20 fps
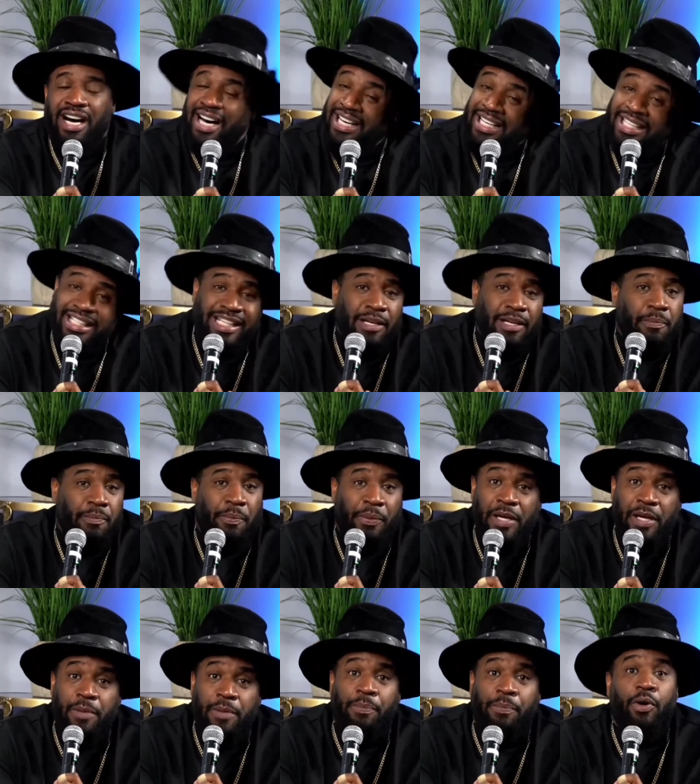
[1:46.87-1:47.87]
Ugly
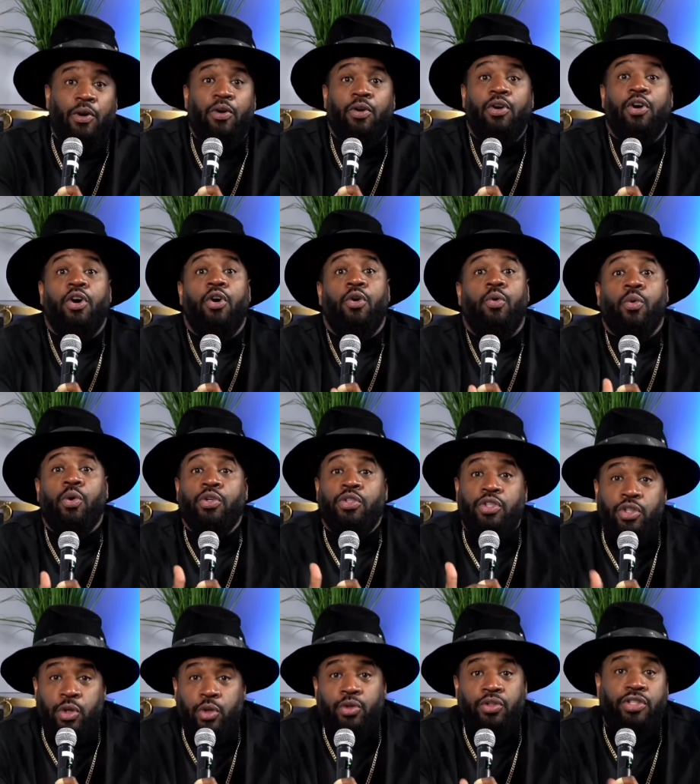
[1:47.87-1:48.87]
people
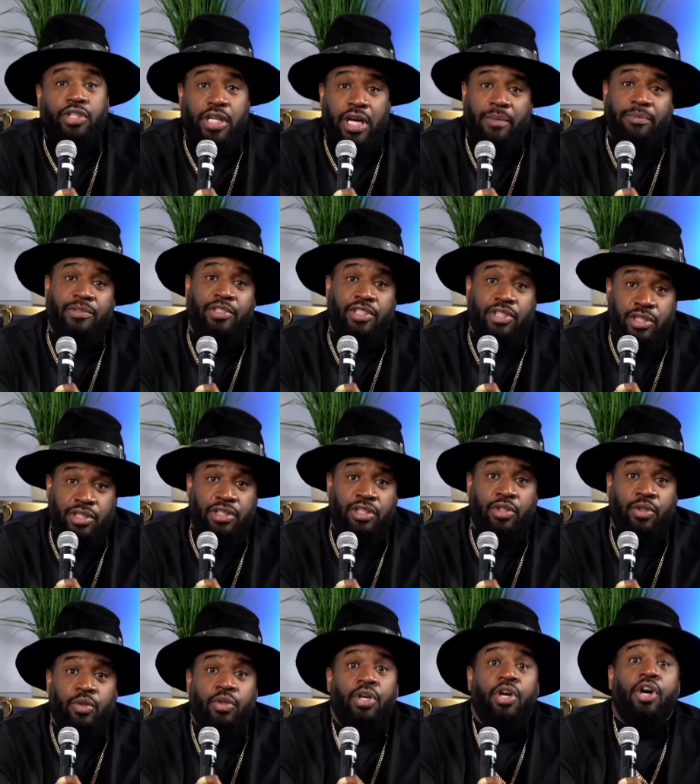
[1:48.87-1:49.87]
will do something
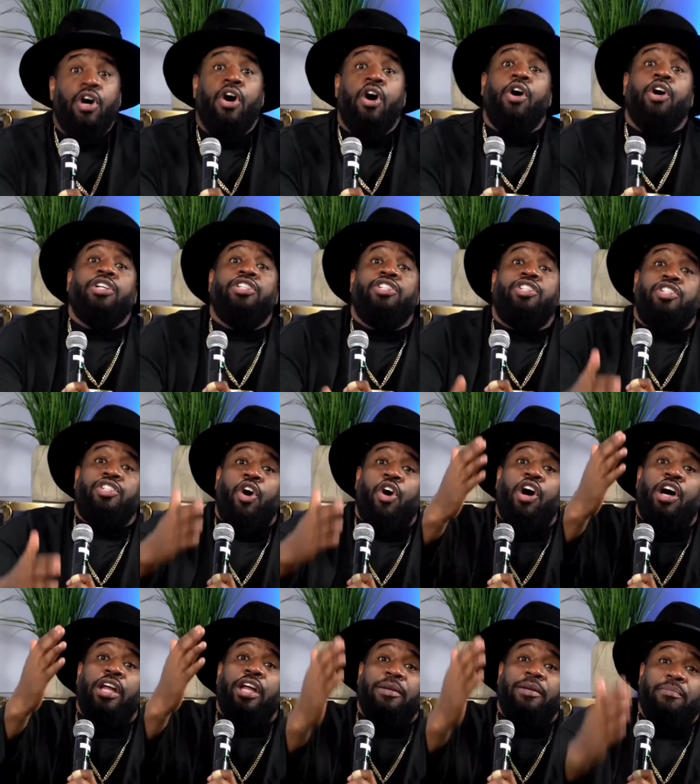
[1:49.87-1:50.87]
to you or
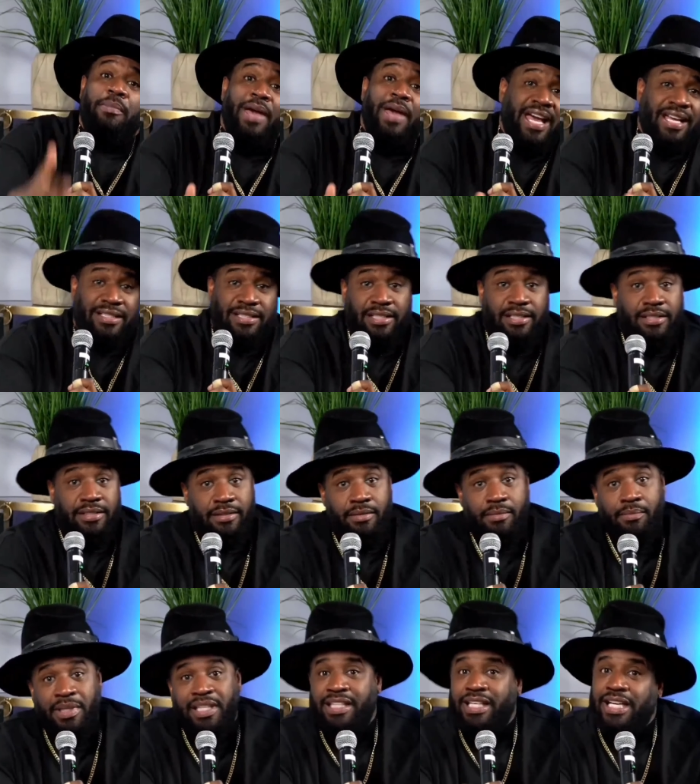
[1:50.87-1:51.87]
start mess
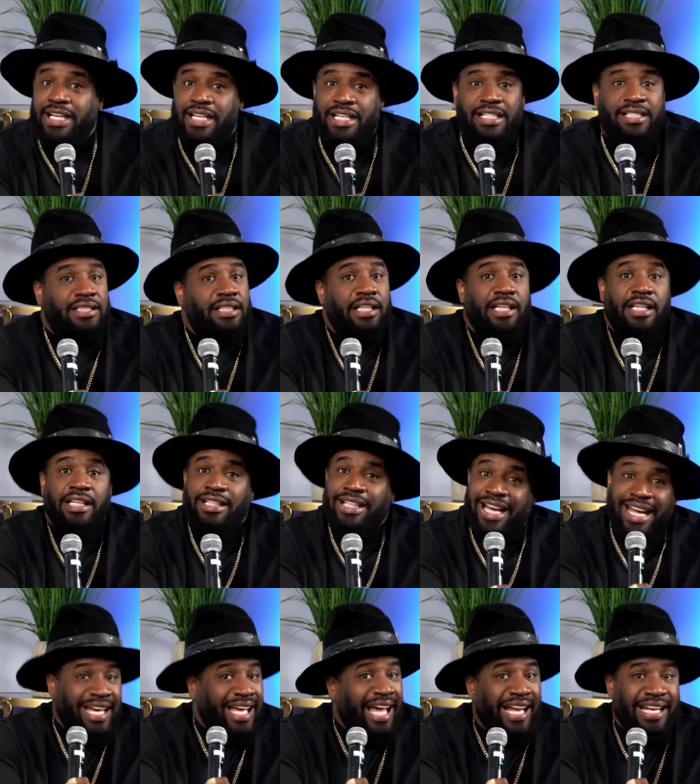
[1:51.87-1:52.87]
because
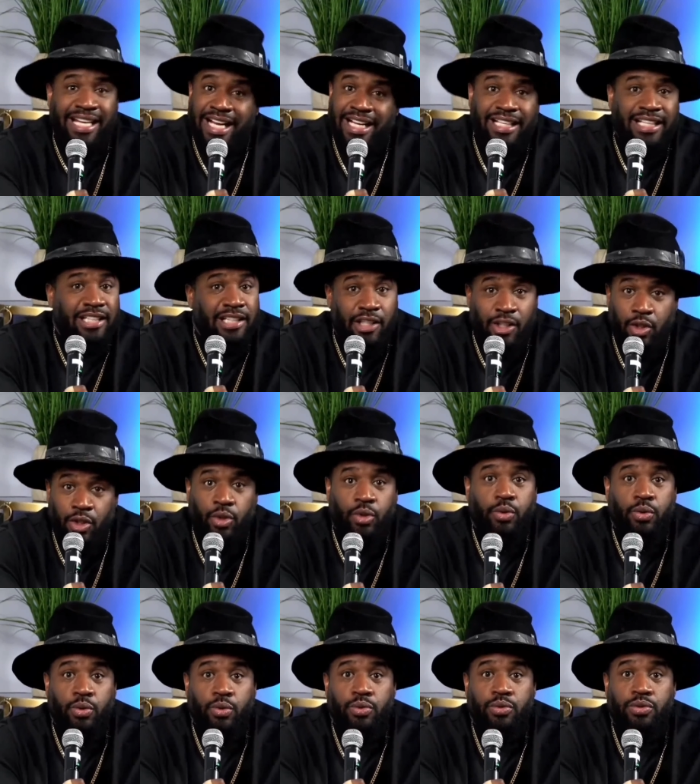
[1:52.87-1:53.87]
they ain't got nothing to
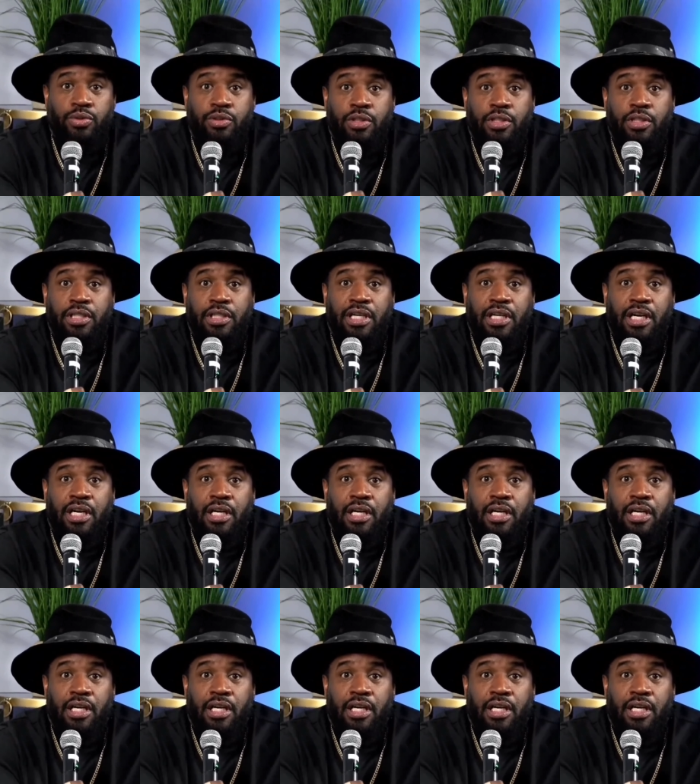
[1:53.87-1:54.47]
lose.